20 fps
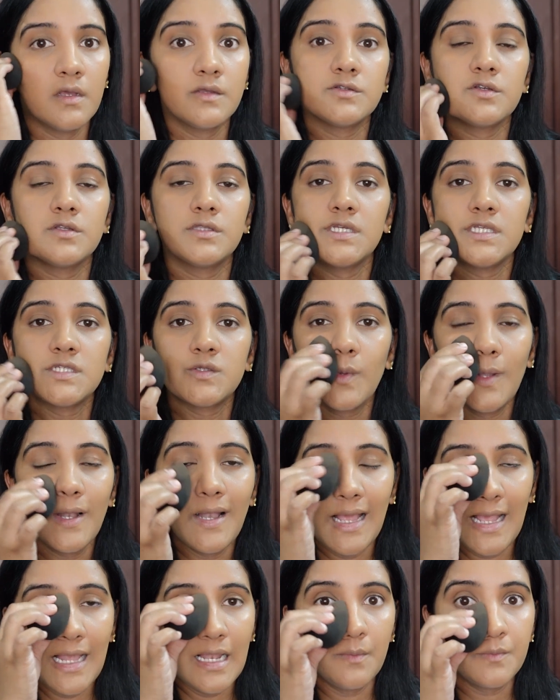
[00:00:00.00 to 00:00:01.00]
So this
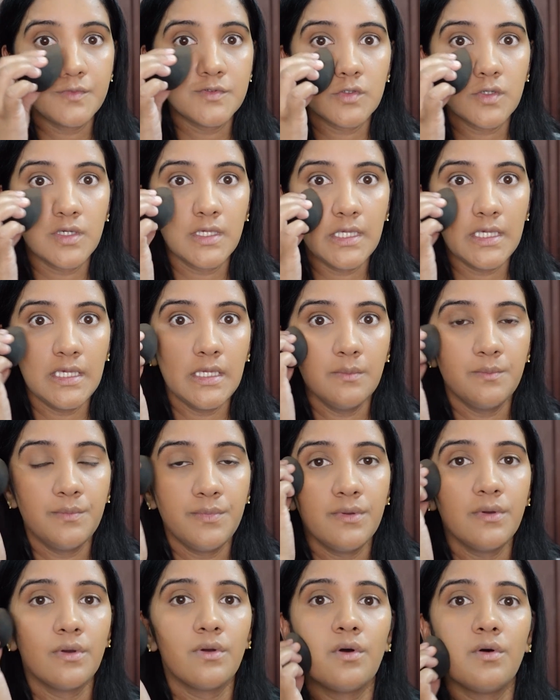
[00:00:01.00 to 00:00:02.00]
will help to keep
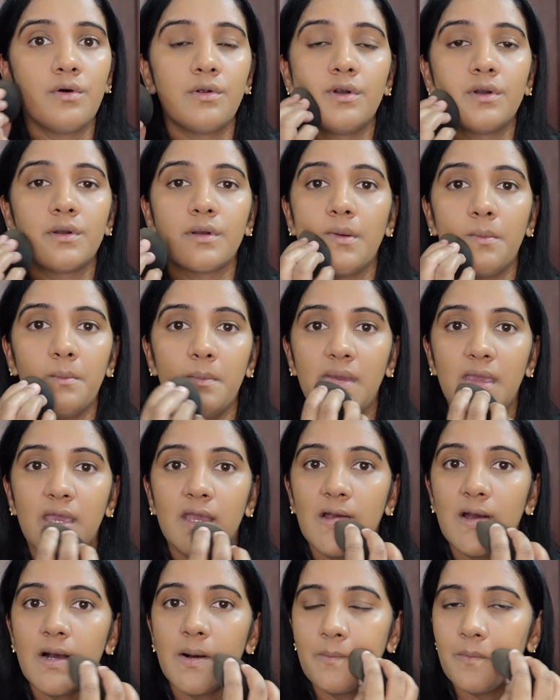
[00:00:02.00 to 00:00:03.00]
your
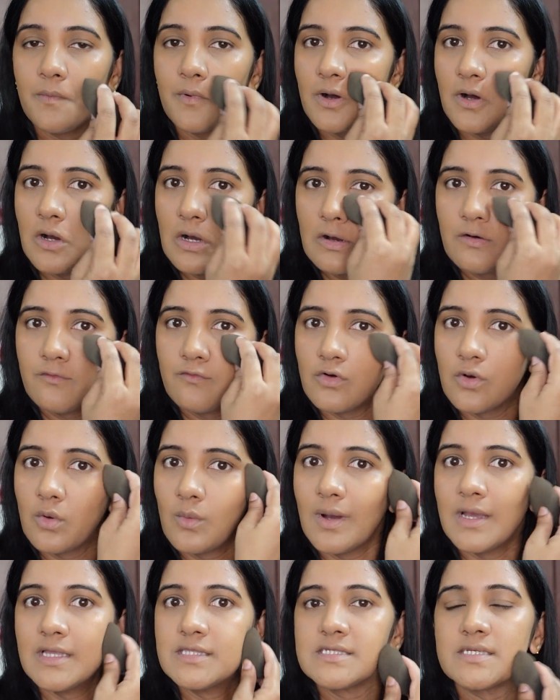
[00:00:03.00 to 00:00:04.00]
makeup for
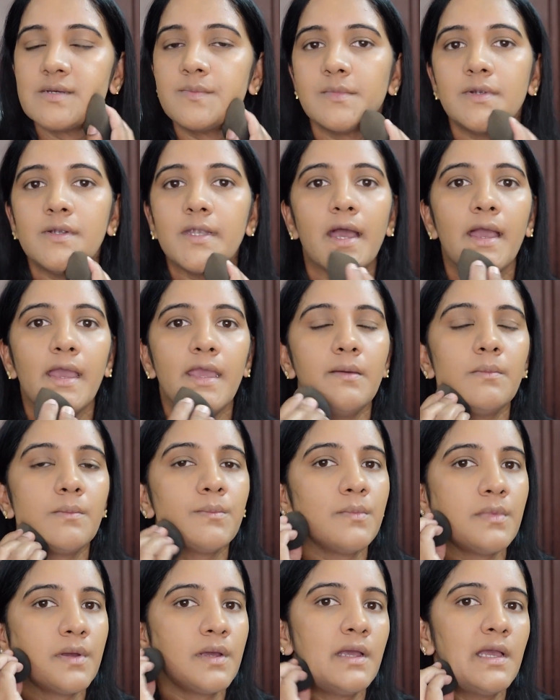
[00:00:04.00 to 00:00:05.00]
quite some
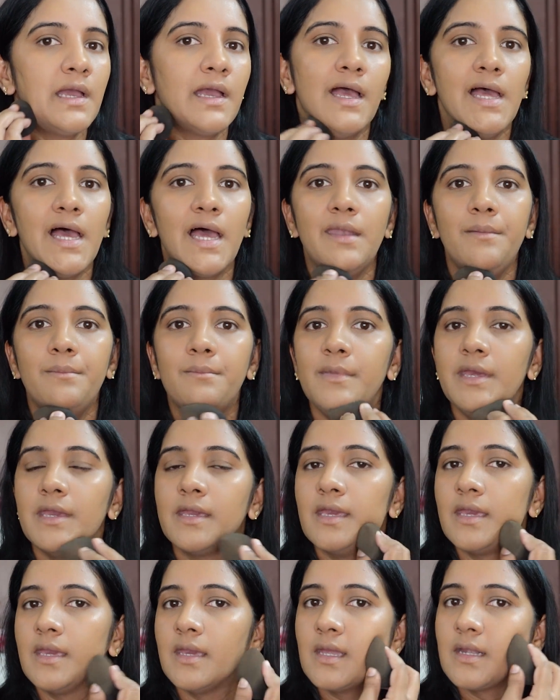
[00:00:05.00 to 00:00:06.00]
time and
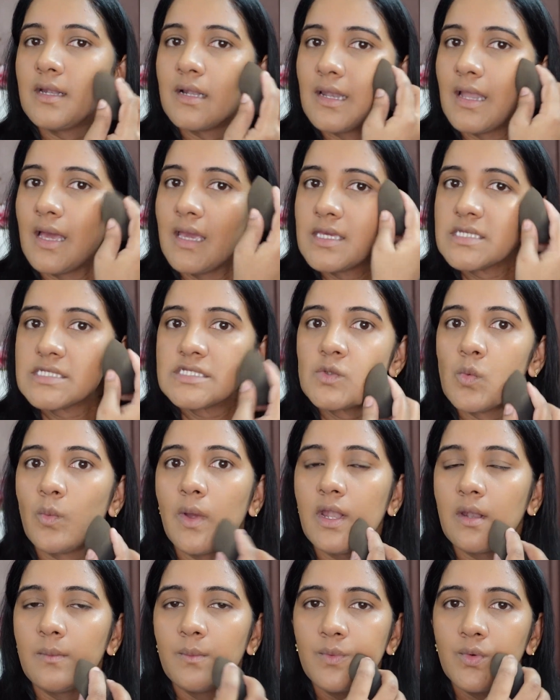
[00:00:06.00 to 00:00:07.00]
making it like
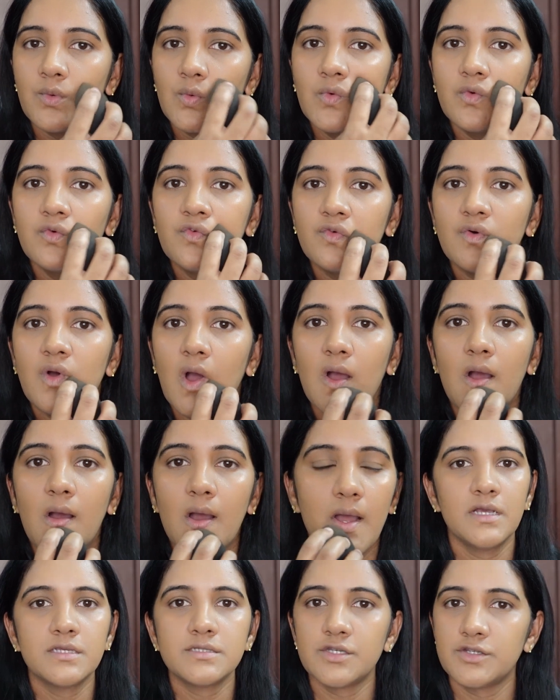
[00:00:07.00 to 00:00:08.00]
sweat proof.
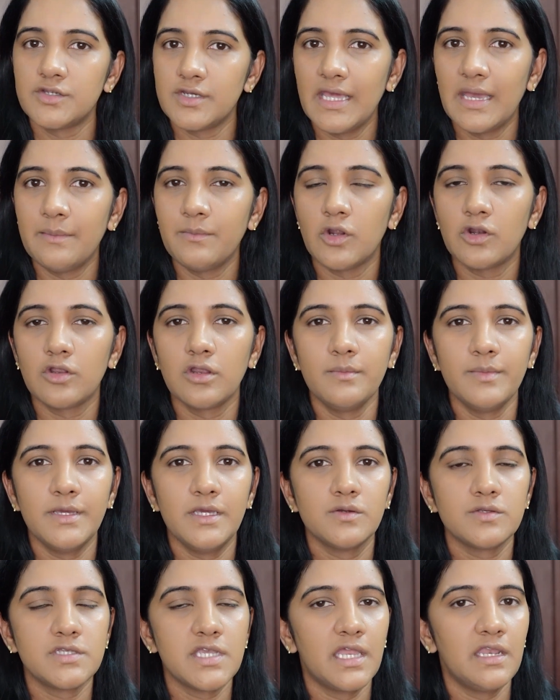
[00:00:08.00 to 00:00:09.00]
So today I'm not going to be
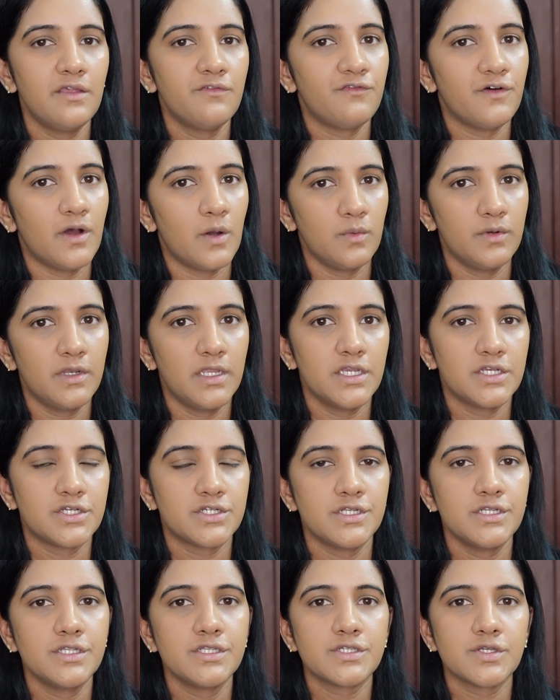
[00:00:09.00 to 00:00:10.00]
using any
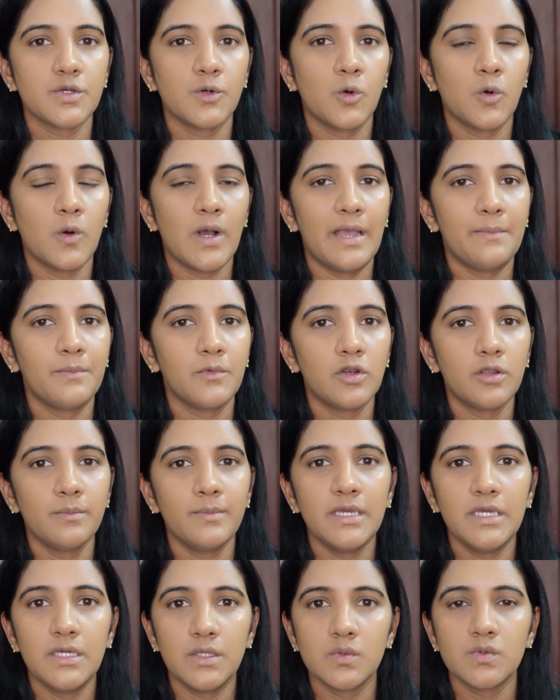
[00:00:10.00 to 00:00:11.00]
foundation, so I'm going to be
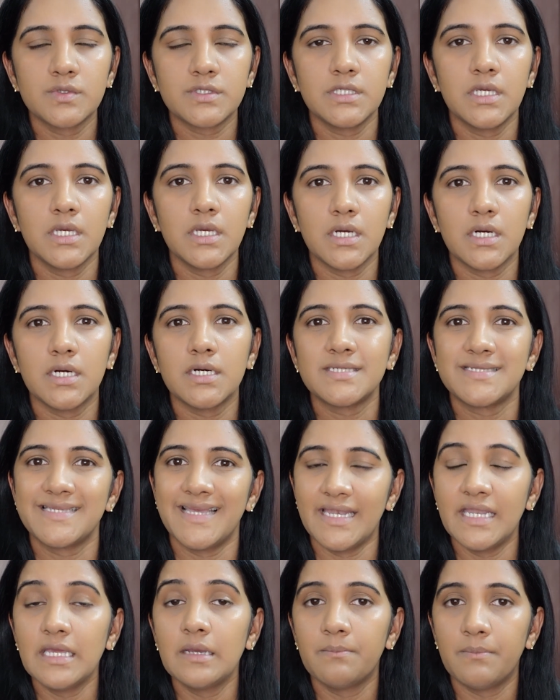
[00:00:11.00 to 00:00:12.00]
using a
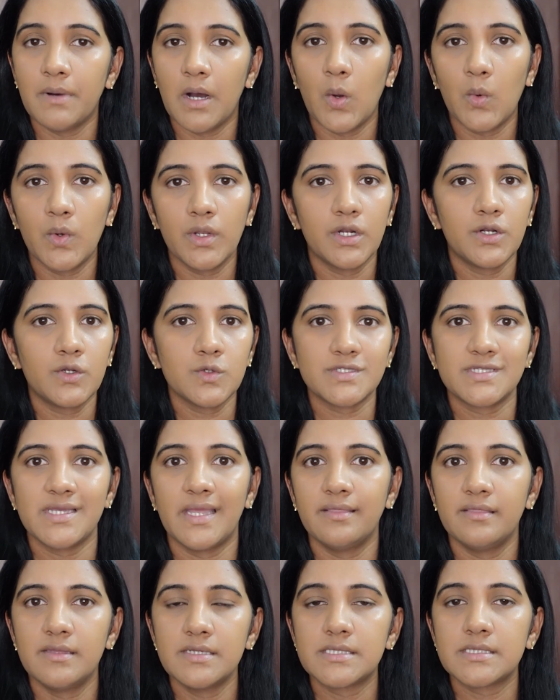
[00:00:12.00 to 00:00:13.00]
setting powder to
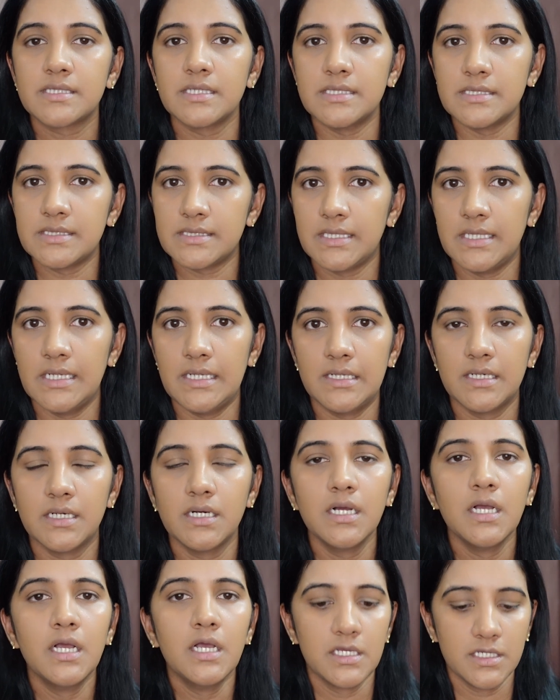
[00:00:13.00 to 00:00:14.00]
set this concealer.